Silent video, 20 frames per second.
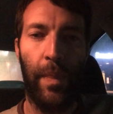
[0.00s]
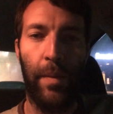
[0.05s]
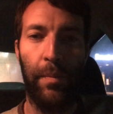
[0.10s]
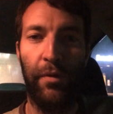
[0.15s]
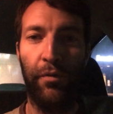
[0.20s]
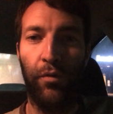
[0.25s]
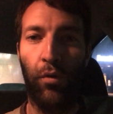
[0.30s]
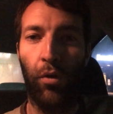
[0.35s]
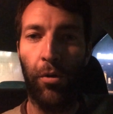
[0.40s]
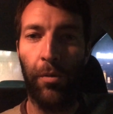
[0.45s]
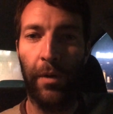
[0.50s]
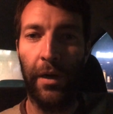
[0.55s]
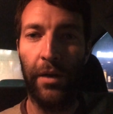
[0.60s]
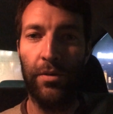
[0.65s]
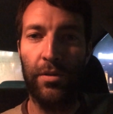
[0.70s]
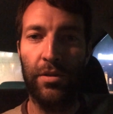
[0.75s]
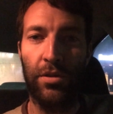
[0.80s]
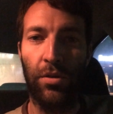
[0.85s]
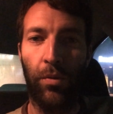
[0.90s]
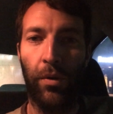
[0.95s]
before when I
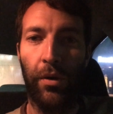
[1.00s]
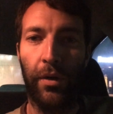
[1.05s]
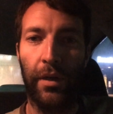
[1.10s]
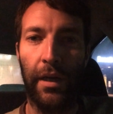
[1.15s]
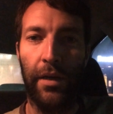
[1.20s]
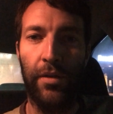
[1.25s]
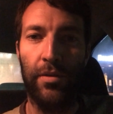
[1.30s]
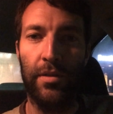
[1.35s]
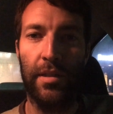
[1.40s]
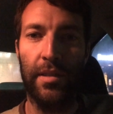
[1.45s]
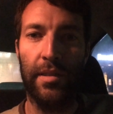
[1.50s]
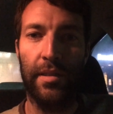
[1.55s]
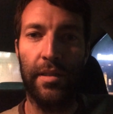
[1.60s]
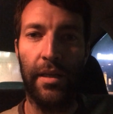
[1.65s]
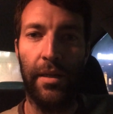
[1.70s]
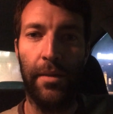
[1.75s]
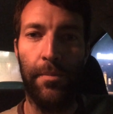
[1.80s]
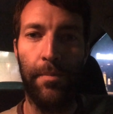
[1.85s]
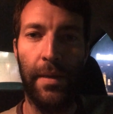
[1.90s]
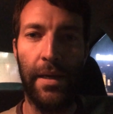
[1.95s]
used to work, I used to
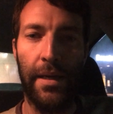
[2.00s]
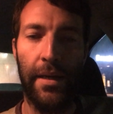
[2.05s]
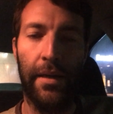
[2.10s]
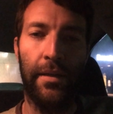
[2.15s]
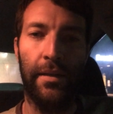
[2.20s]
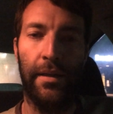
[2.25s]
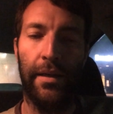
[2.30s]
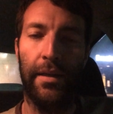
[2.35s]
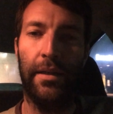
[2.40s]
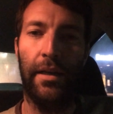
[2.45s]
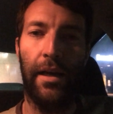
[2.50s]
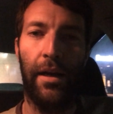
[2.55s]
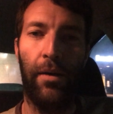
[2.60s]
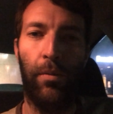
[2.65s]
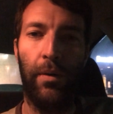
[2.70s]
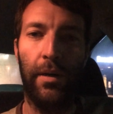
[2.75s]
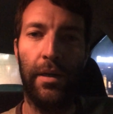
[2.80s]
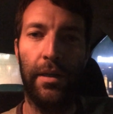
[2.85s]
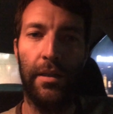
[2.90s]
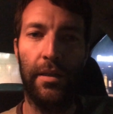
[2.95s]
say, man,
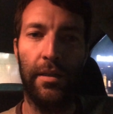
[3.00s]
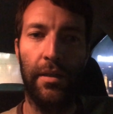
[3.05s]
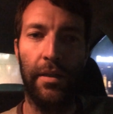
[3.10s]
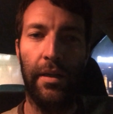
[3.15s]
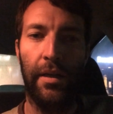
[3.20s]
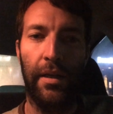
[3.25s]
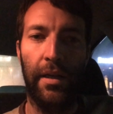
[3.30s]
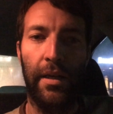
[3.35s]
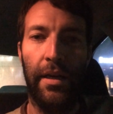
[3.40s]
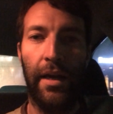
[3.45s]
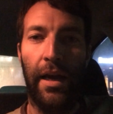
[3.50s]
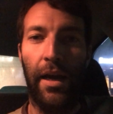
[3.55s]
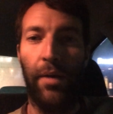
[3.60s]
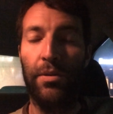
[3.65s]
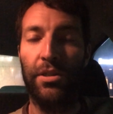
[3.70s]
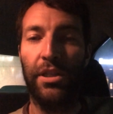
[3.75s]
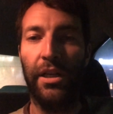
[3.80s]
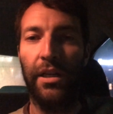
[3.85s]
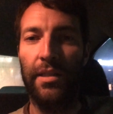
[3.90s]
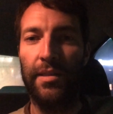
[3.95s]
I
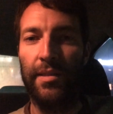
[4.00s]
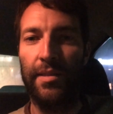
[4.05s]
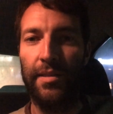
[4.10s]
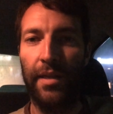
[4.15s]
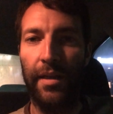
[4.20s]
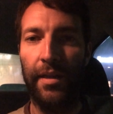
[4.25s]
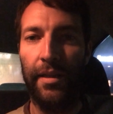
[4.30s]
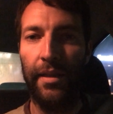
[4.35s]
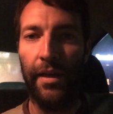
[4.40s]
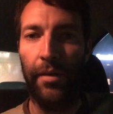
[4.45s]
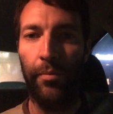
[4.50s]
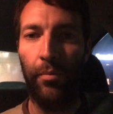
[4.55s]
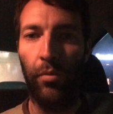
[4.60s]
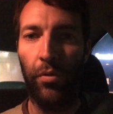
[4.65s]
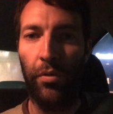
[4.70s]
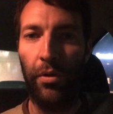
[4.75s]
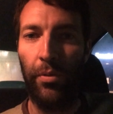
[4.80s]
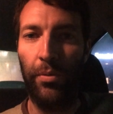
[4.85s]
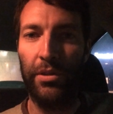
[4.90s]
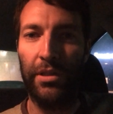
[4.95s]
wish I could study that
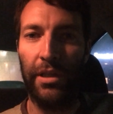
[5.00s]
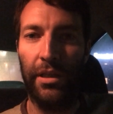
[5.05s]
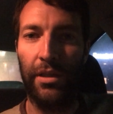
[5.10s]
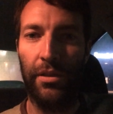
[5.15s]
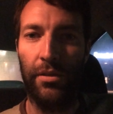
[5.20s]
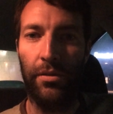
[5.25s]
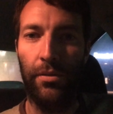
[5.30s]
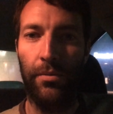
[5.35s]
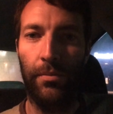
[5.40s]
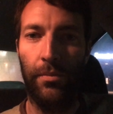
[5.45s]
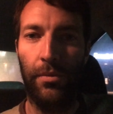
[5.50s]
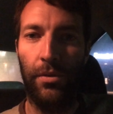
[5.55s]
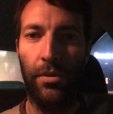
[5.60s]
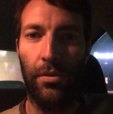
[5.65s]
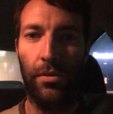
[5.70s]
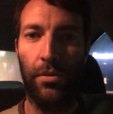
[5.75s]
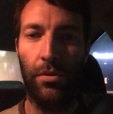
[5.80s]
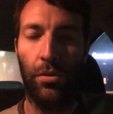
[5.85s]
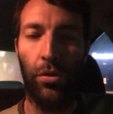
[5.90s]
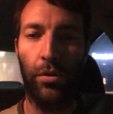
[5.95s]
more. I wish I could
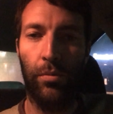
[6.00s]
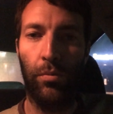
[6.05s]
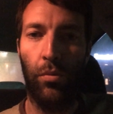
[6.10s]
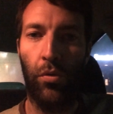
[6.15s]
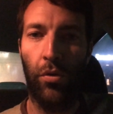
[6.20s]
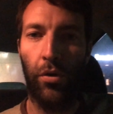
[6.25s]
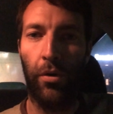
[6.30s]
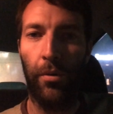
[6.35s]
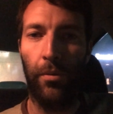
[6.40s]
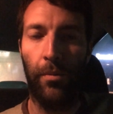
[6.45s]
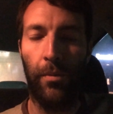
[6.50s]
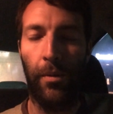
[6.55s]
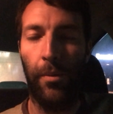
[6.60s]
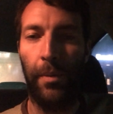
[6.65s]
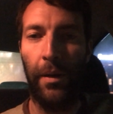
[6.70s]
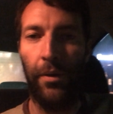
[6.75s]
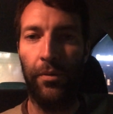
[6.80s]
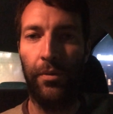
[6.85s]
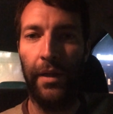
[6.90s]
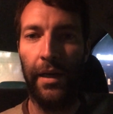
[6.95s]
learn more
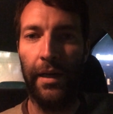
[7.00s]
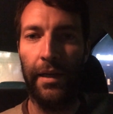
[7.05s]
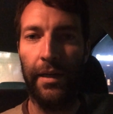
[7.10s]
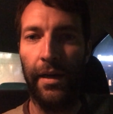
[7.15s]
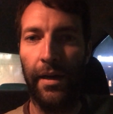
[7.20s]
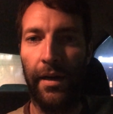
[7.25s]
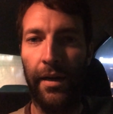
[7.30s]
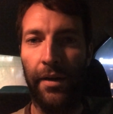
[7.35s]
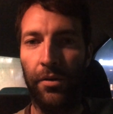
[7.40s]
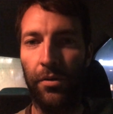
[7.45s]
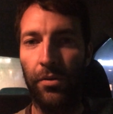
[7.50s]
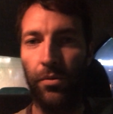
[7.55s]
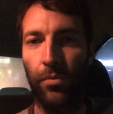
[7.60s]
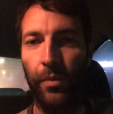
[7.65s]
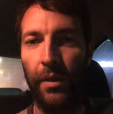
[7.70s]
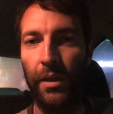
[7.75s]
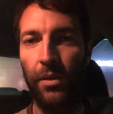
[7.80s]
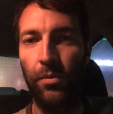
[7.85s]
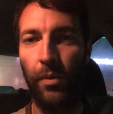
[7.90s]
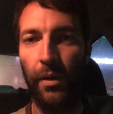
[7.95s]
about that guy or
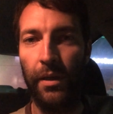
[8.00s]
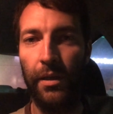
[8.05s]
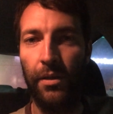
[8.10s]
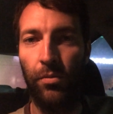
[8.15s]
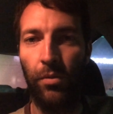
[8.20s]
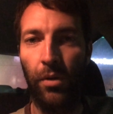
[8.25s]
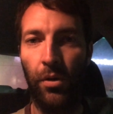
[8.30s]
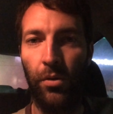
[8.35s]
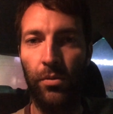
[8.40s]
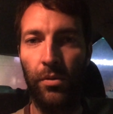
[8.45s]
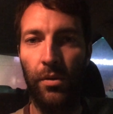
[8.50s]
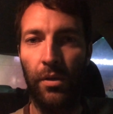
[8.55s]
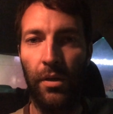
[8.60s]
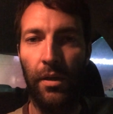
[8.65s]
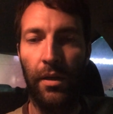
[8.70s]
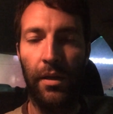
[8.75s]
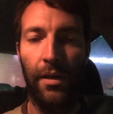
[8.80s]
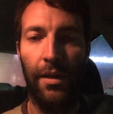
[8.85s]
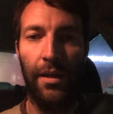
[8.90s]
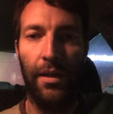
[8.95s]
read what he wrote.
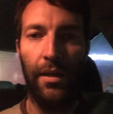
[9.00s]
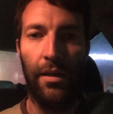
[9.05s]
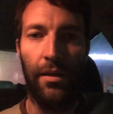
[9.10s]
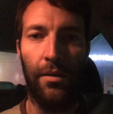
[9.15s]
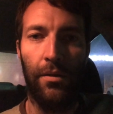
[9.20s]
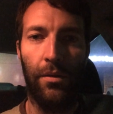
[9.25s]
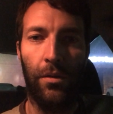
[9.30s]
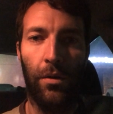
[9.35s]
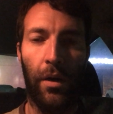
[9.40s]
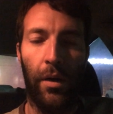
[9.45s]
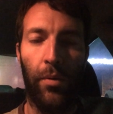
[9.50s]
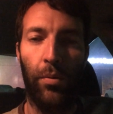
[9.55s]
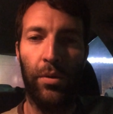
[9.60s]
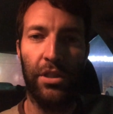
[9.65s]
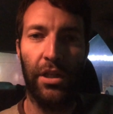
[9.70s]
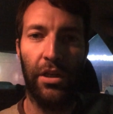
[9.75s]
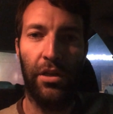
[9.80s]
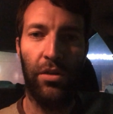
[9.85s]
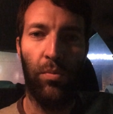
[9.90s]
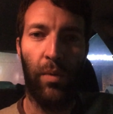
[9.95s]
Or I
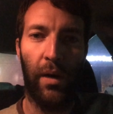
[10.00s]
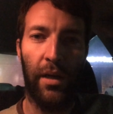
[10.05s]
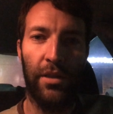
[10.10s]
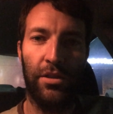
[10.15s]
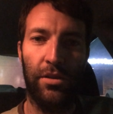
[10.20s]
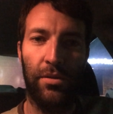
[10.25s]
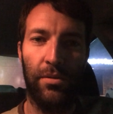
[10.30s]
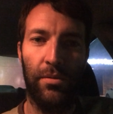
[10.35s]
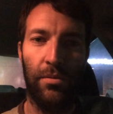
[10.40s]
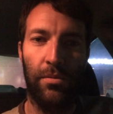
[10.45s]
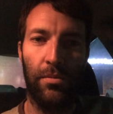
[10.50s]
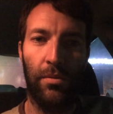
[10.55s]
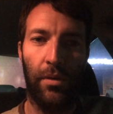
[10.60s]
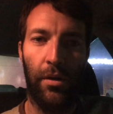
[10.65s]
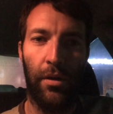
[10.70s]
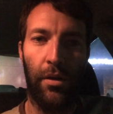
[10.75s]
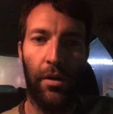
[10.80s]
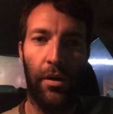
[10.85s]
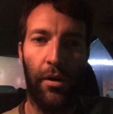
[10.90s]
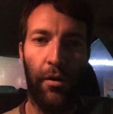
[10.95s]
wish I could watch
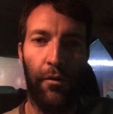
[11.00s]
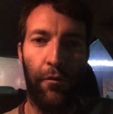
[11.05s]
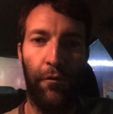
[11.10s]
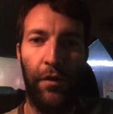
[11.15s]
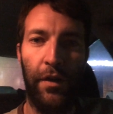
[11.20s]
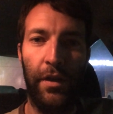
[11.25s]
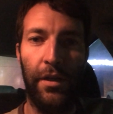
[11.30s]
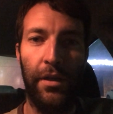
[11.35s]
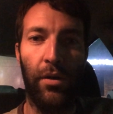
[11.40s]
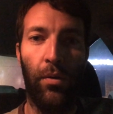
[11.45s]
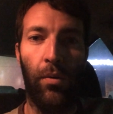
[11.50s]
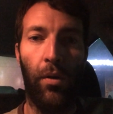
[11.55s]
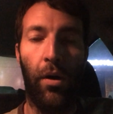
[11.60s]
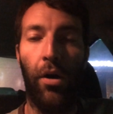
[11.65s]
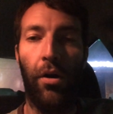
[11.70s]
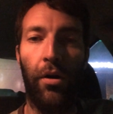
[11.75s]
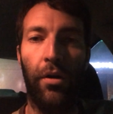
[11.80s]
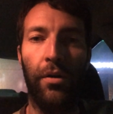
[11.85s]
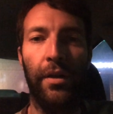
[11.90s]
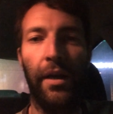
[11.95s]
a video
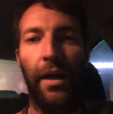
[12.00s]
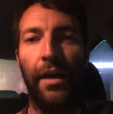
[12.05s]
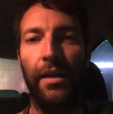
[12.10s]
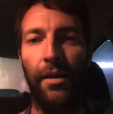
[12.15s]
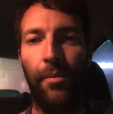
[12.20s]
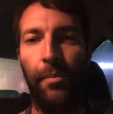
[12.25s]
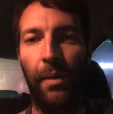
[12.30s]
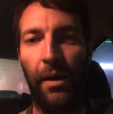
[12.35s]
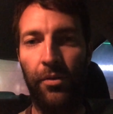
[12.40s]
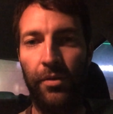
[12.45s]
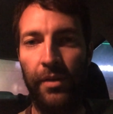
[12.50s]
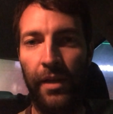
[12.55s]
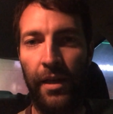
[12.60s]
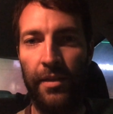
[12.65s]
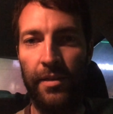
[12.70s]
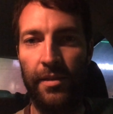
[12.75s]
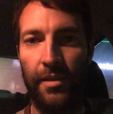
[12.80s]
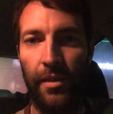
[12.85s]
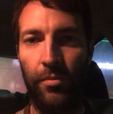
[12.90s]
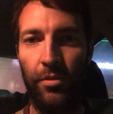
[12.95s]
all night about
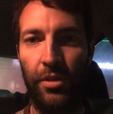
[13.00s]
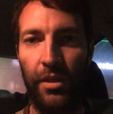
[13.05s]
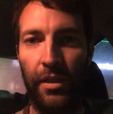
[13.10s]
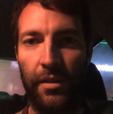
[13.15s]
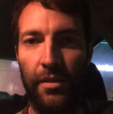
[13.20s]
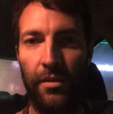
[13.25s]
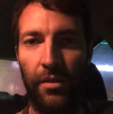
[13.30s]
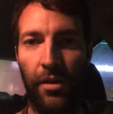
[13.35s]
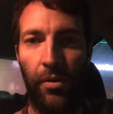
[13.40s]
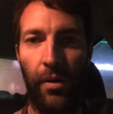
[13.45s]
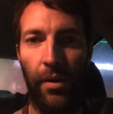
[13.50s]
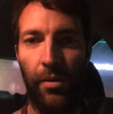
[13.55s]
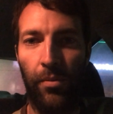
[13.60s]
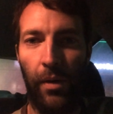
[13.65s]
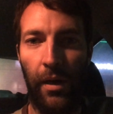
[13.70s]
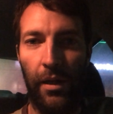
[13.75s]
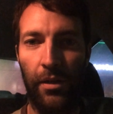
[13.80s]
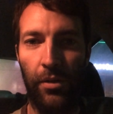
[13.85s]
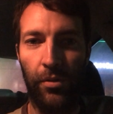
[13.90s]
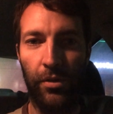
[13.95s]
that subject. Oh,
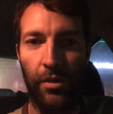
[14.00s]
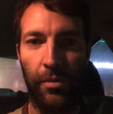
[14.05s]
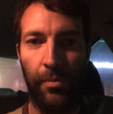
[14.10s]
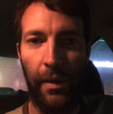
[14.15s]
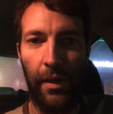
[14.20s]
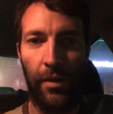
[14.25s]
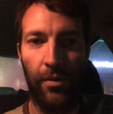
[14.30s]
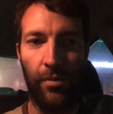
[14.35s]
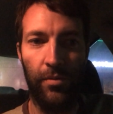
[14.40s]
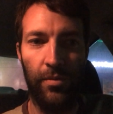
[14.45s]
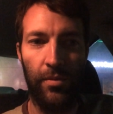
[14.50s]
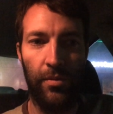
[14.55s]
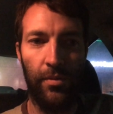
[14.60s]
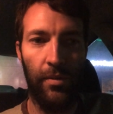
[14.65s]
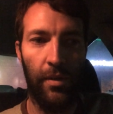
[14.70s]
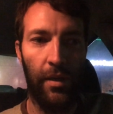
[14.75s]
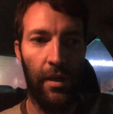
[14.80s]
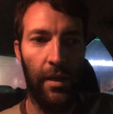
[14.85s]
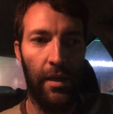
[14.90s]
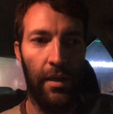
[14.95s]
I learned about
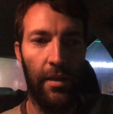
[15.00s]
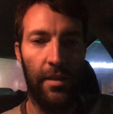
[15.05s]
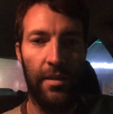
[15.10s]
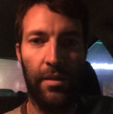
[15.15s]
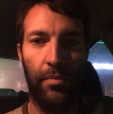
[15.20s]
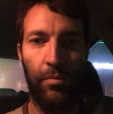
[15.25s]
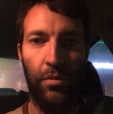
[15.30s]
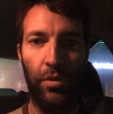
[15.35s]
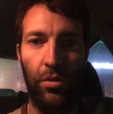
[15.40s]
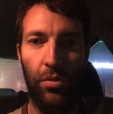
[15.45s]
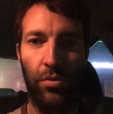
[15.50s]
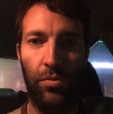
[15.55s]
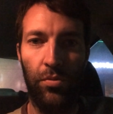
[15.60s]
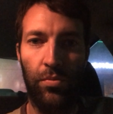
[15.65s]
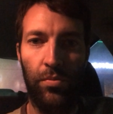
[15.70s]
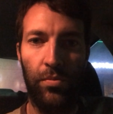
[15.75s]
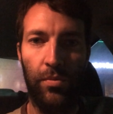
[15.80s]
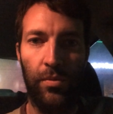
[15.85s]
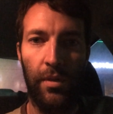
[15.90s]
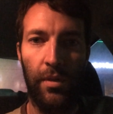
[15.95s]
some new